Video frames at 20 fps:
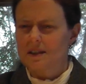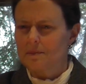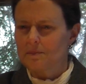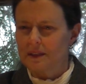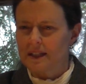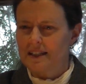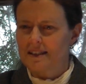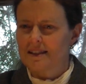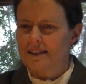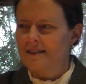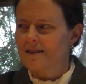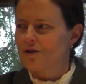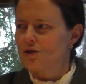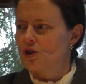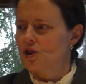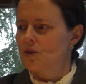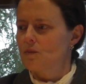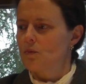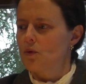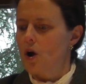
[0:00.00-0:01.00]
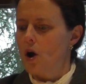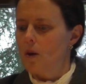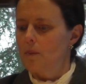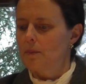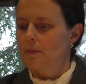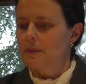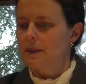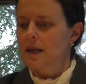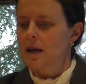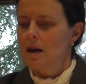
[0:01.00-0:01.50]
Some places there are some
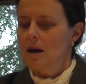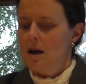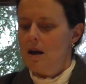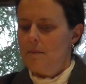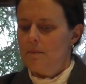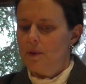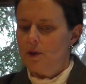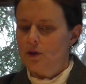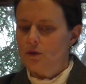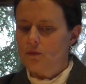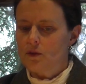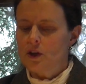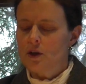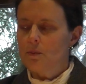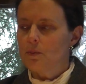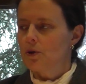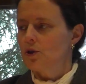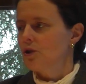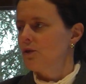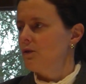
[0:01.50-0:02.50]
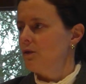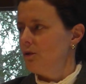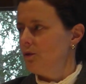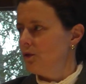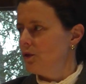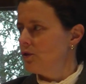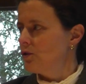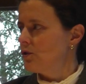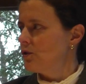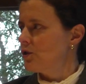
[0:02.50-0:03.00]
problems, but the real push for the
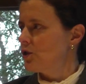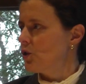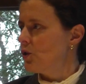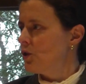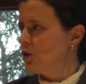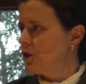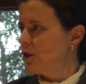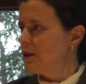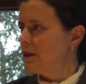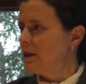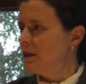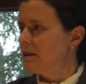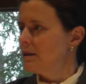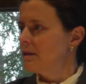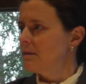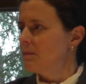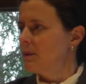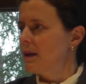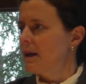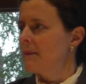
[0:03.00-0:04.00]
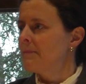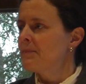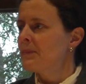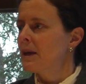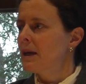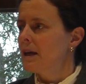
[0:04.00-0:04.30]
future is going to need to be